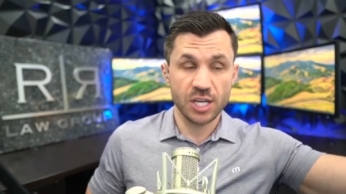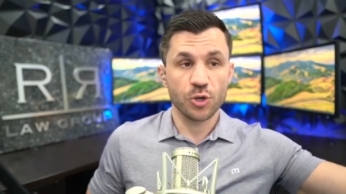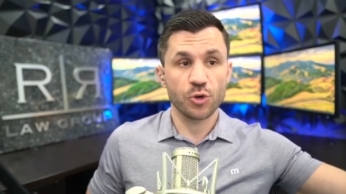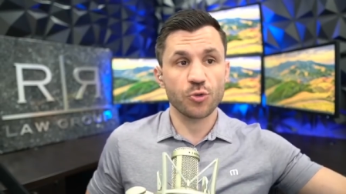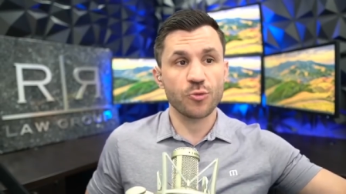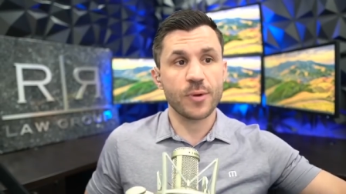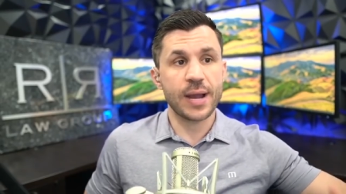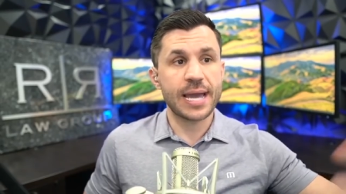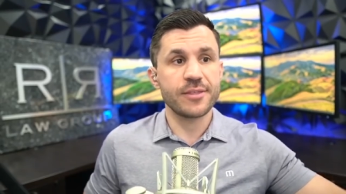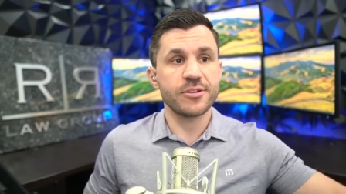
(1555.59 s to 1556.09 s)

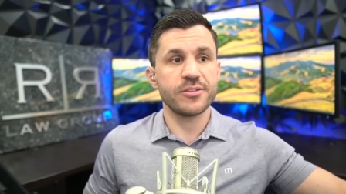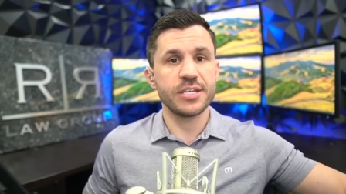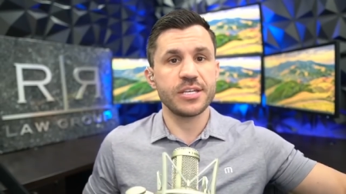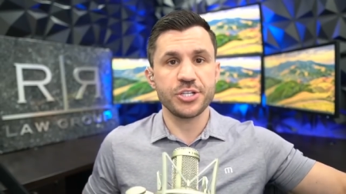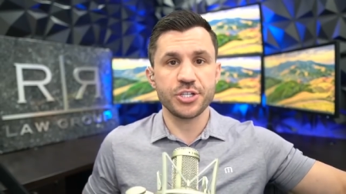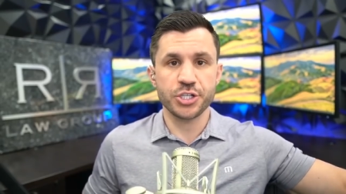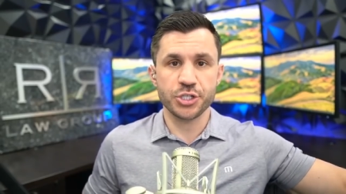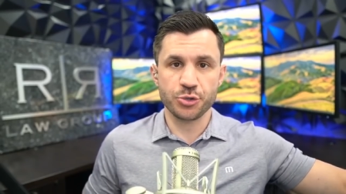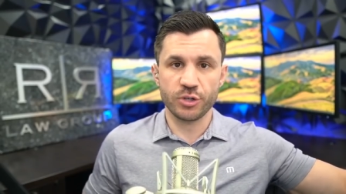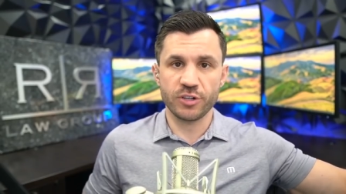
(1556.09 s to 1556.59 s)
rather than
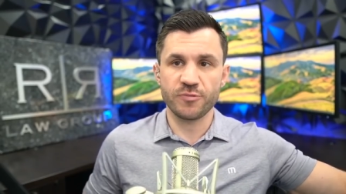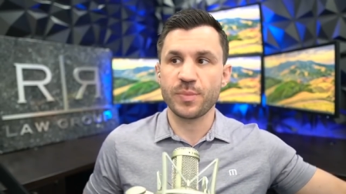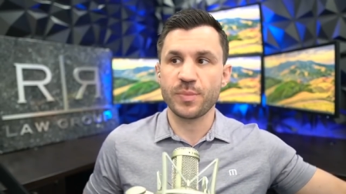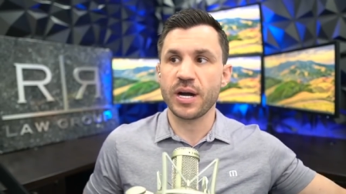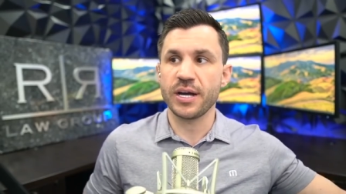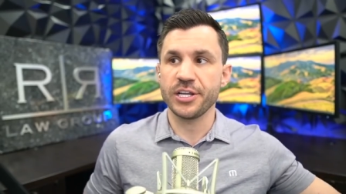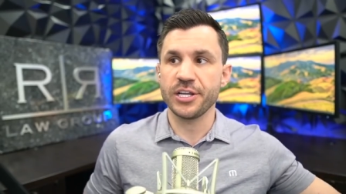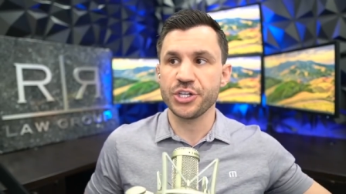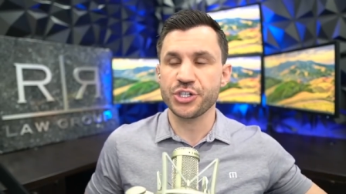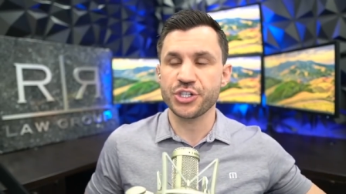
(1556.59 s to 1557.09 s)
just sort of
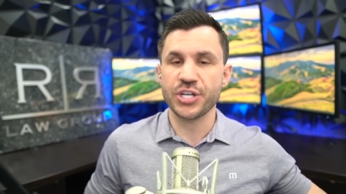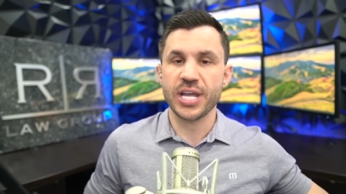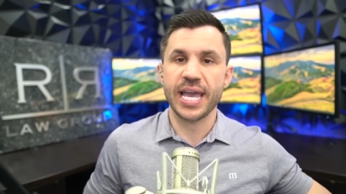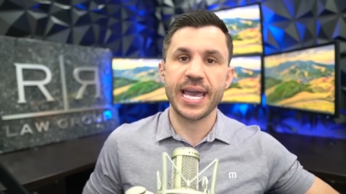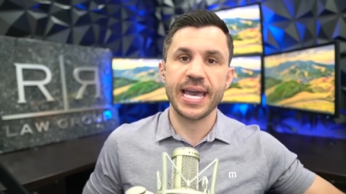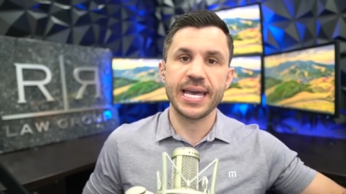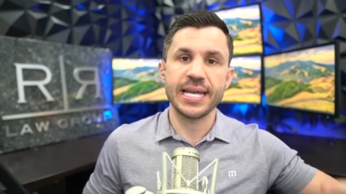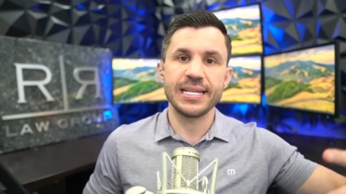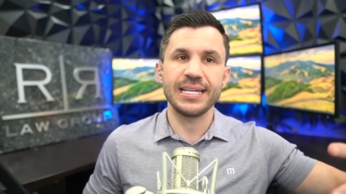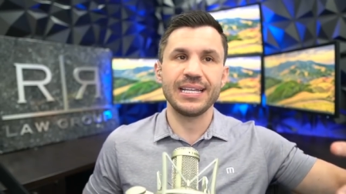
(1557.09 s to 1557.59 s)
punished
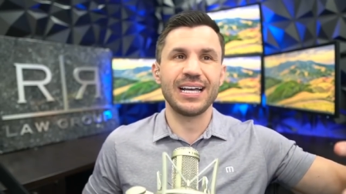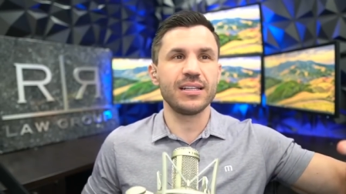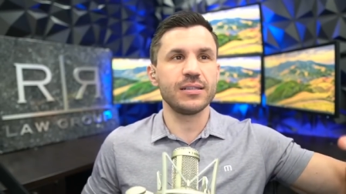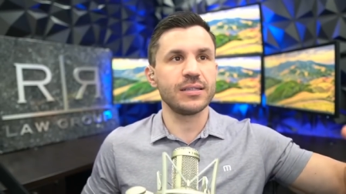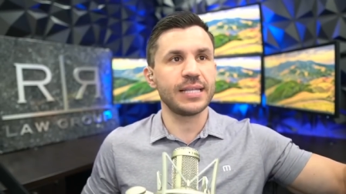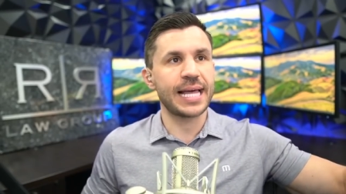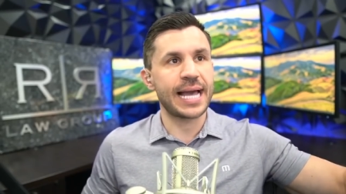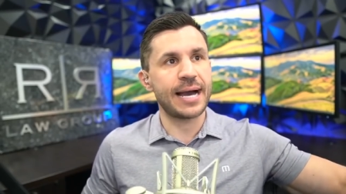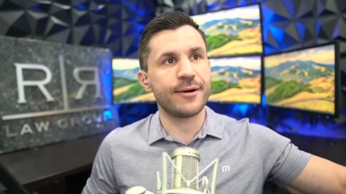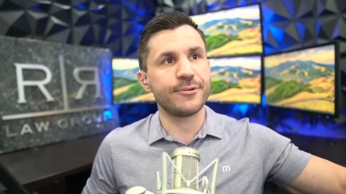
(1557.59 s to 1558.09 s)
and
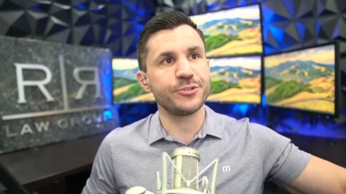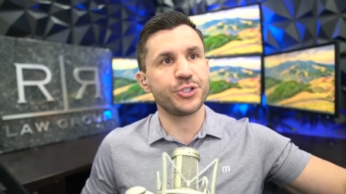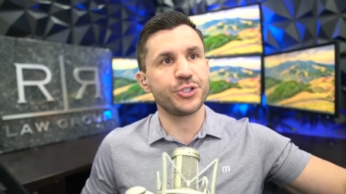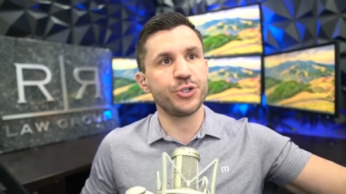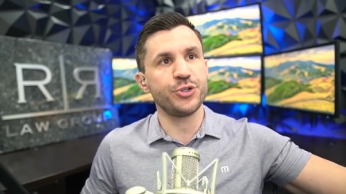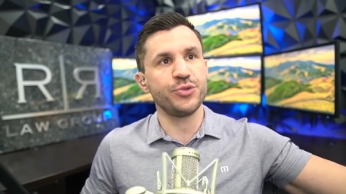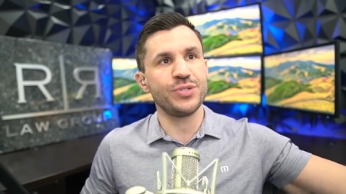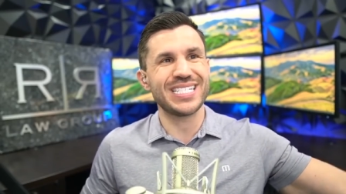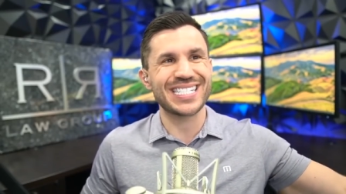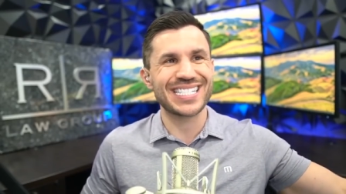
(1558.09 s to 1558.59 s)
allowed
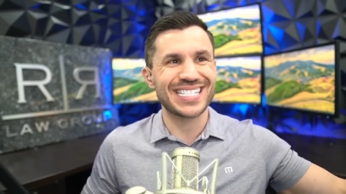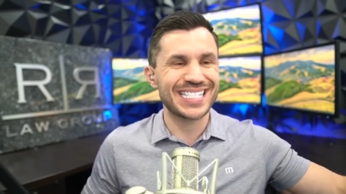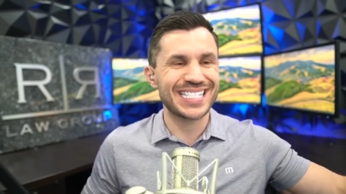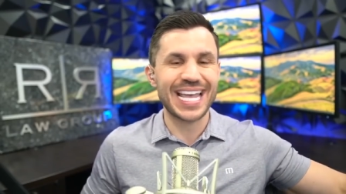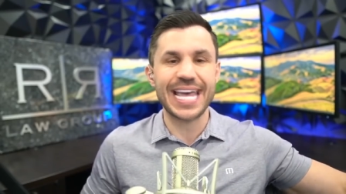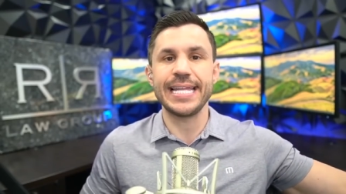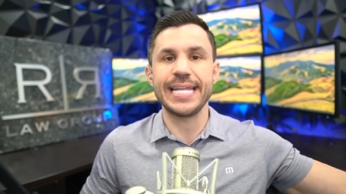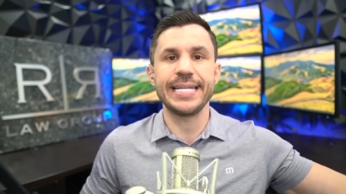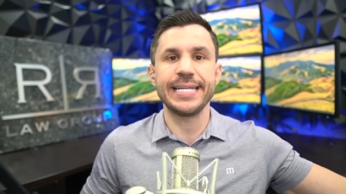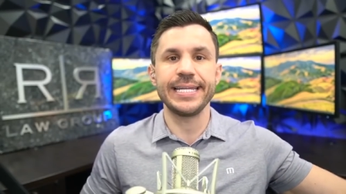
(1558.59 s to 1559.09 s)
to
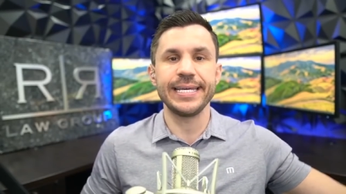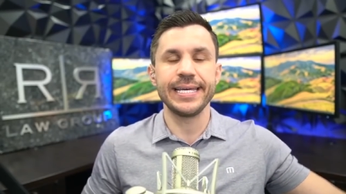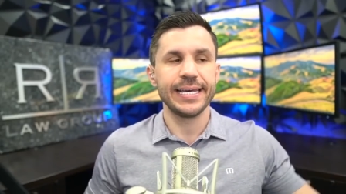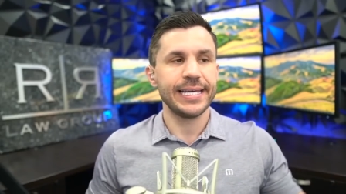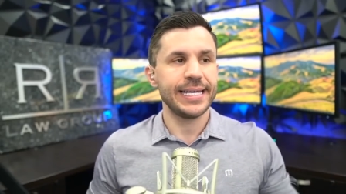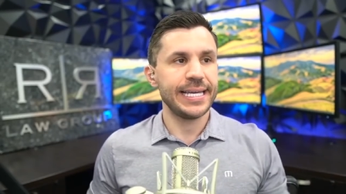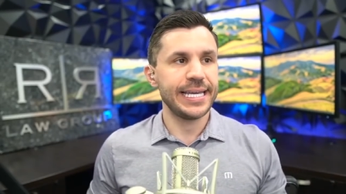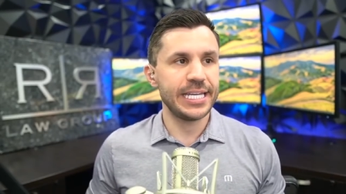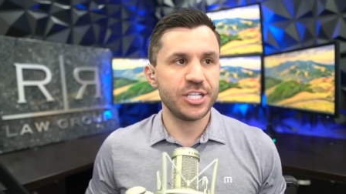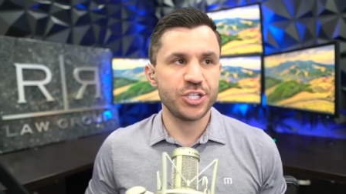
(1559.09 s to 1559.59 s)
descend
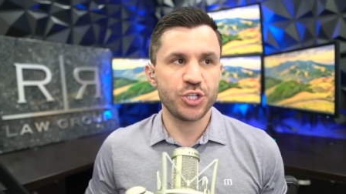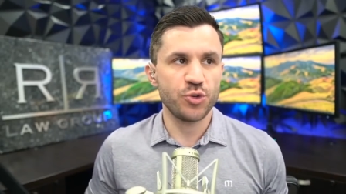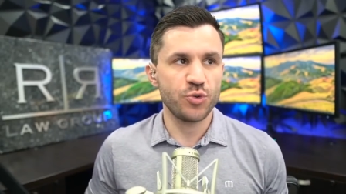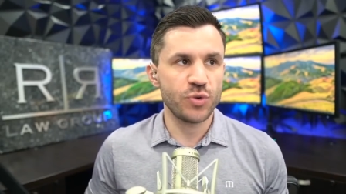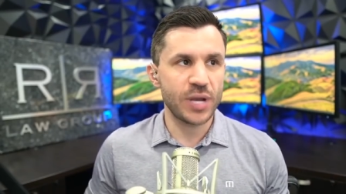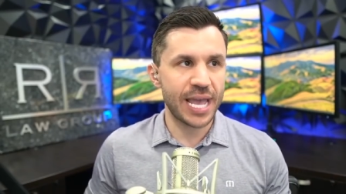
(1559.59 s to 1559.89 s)
into